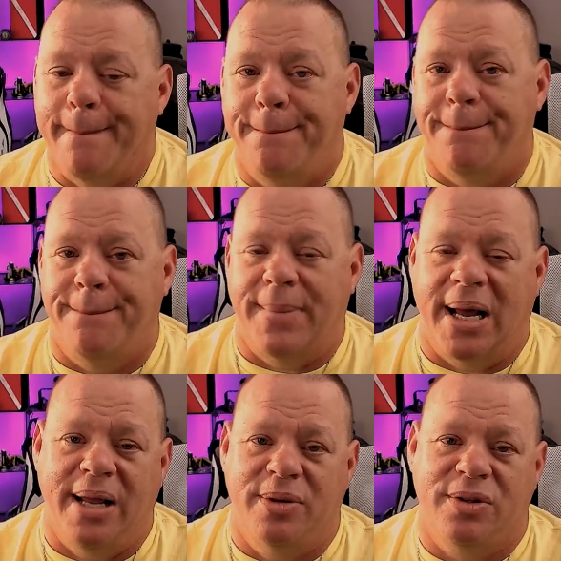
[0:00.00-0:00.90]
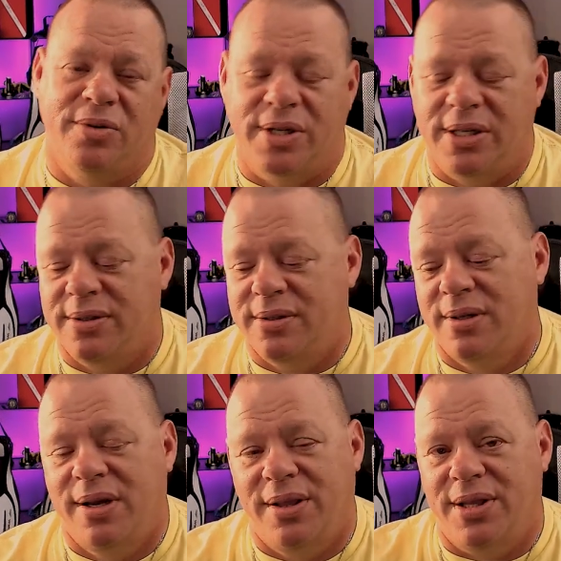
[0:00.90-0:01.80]
My name is Chris.
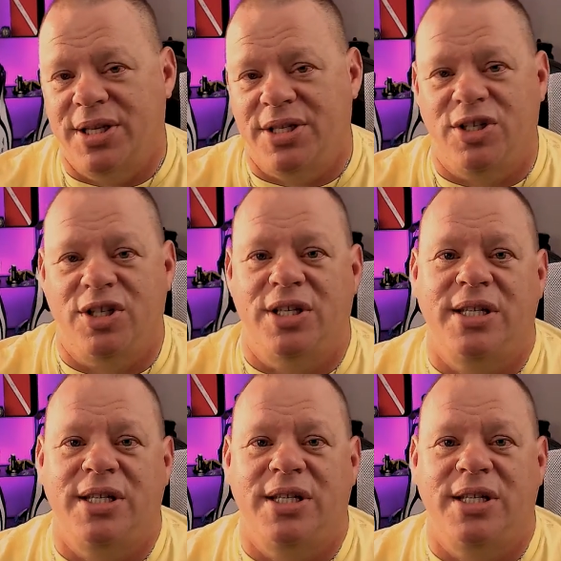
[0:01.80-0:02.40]
This is Just